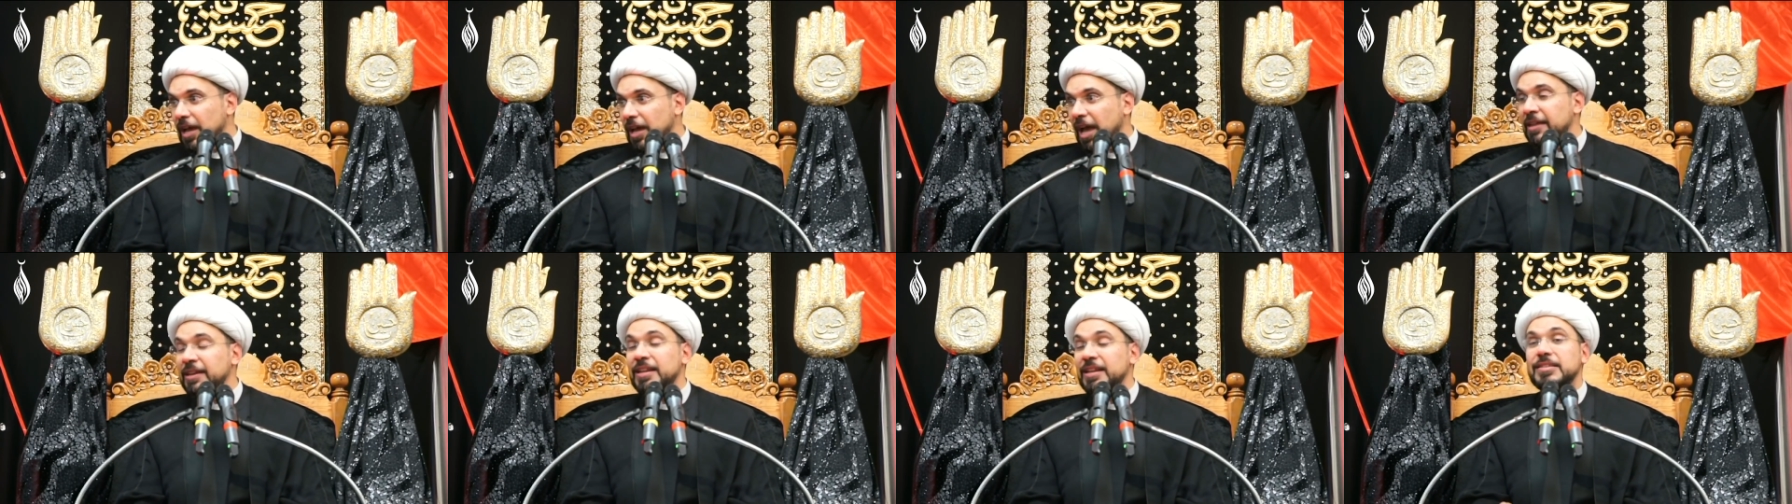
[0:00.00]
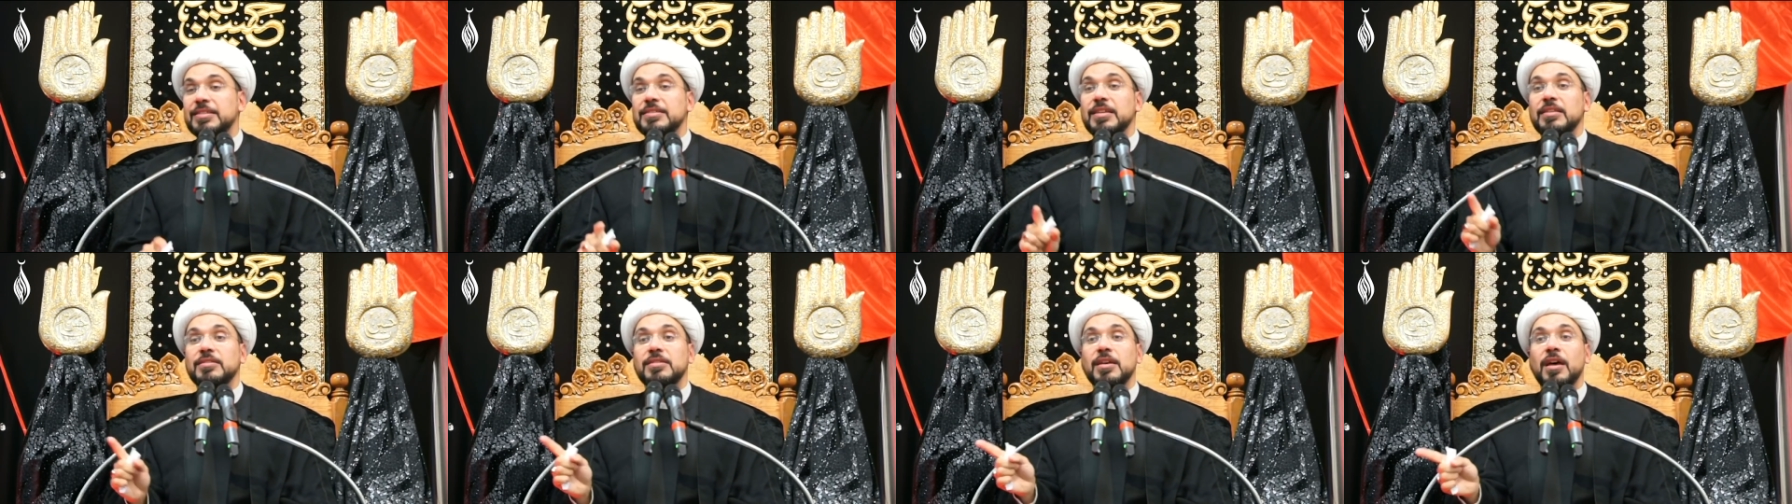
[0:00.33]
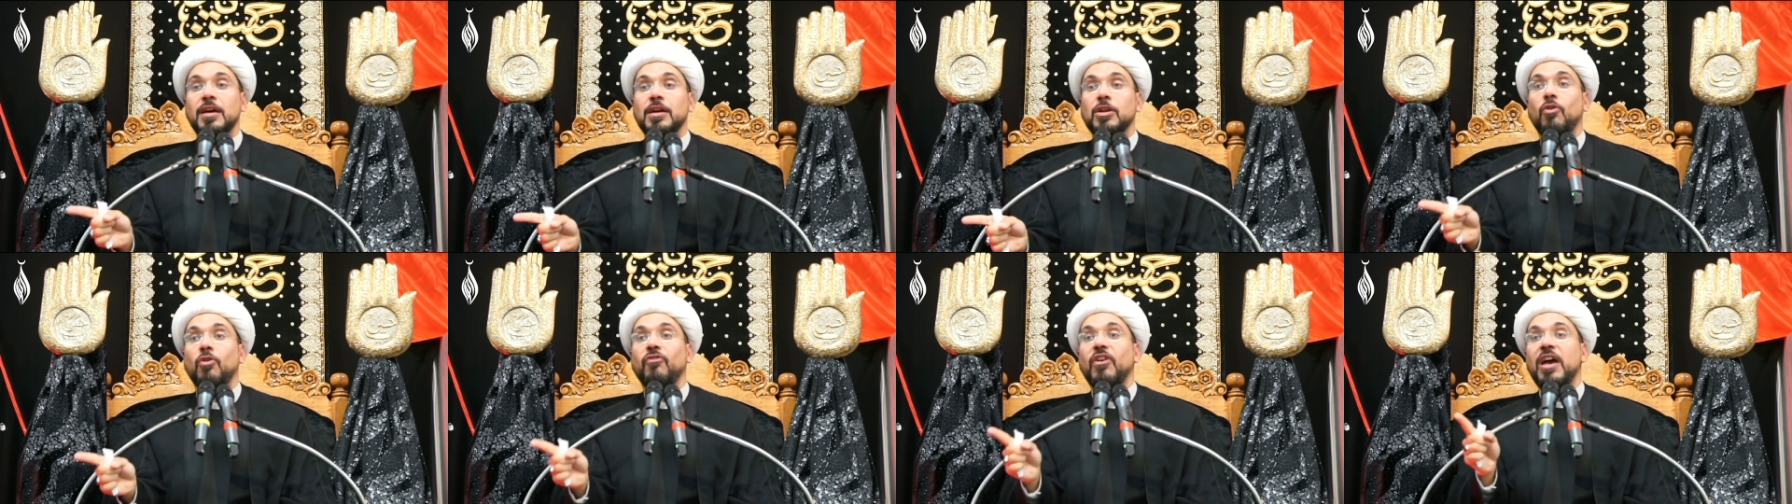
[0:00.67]
And it's a
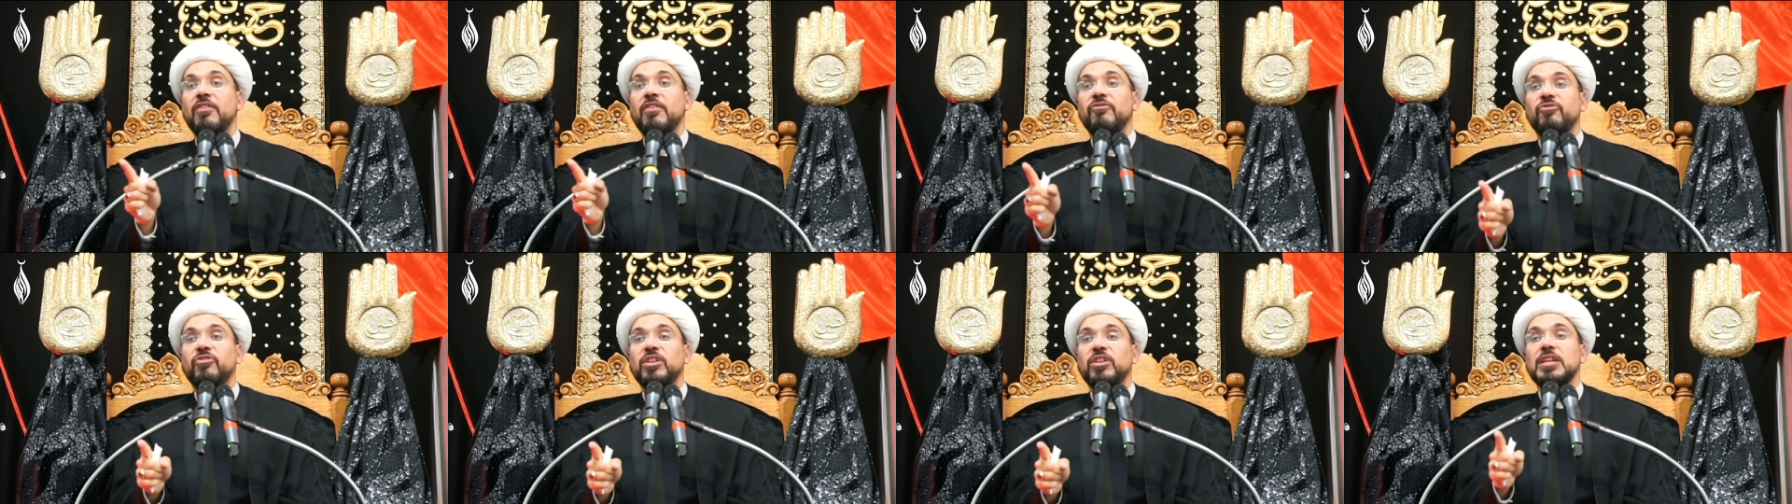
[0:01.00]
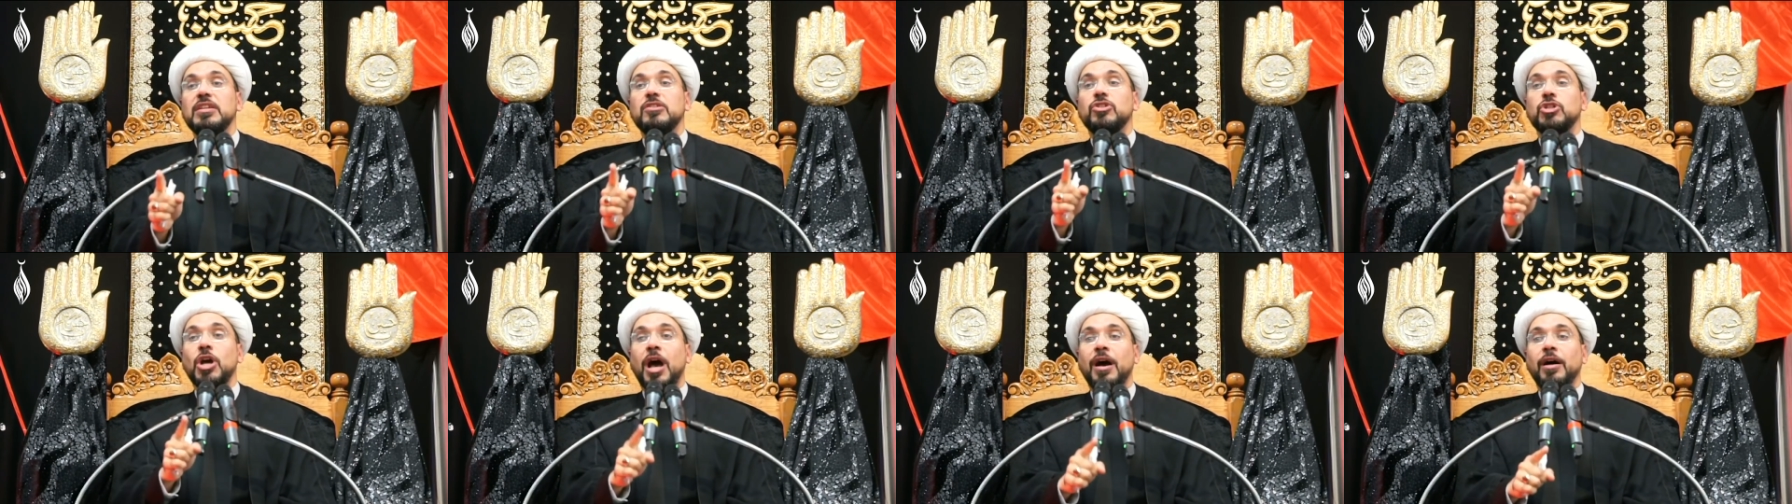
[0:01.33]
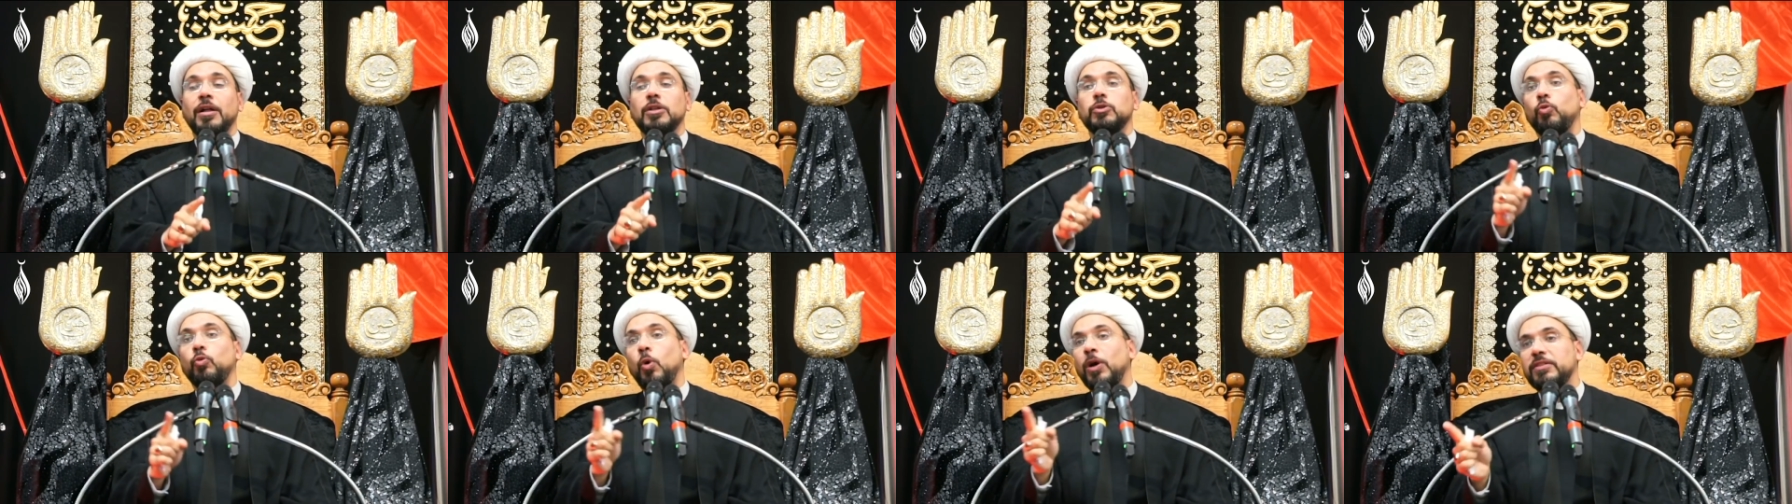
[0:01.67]
turn of every
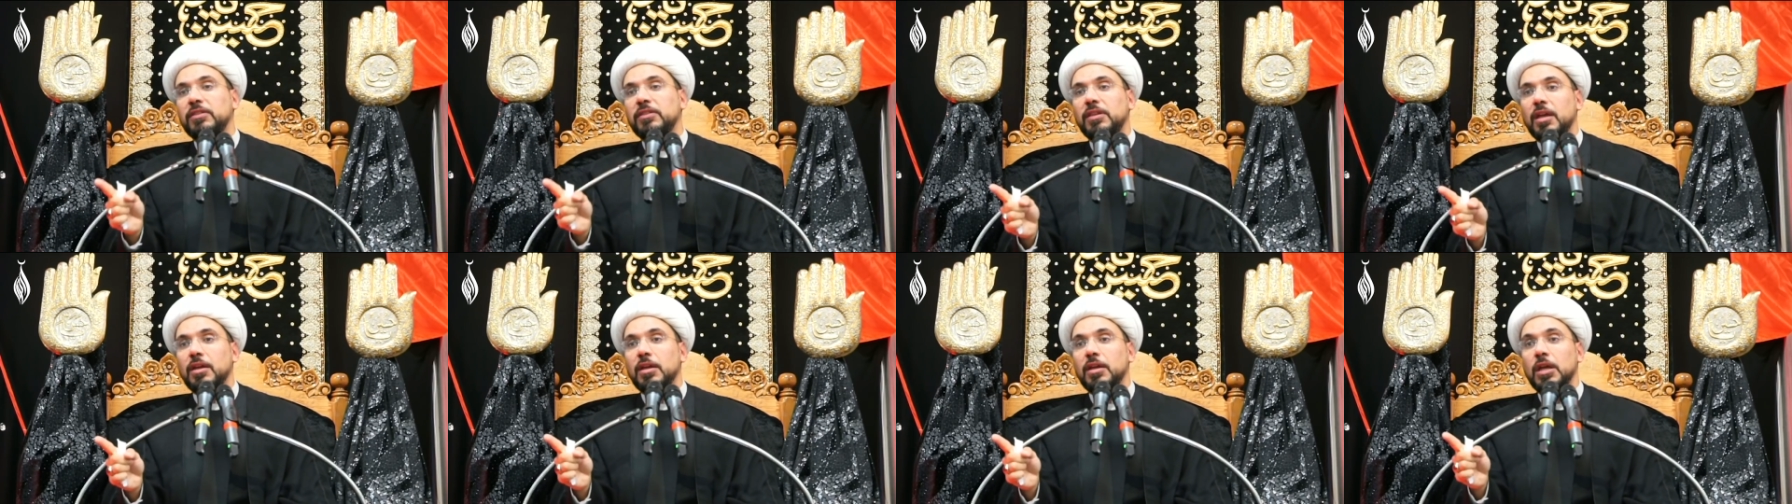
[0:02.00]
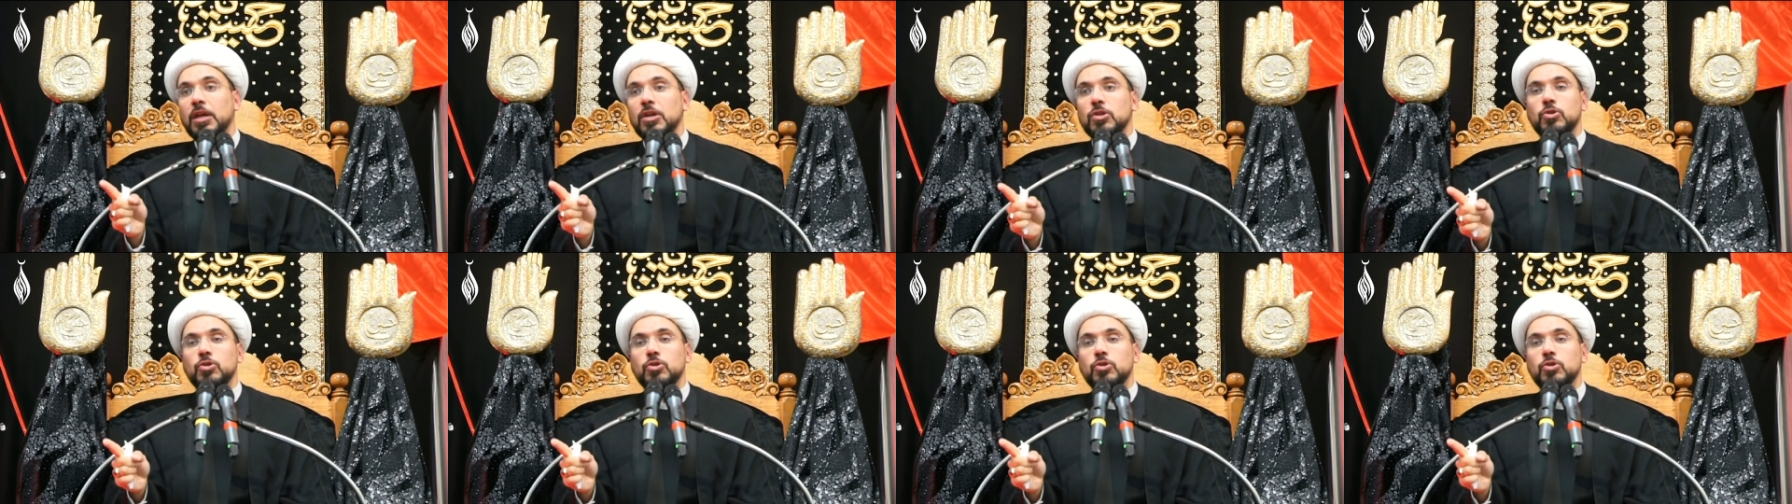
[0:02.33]
child one day.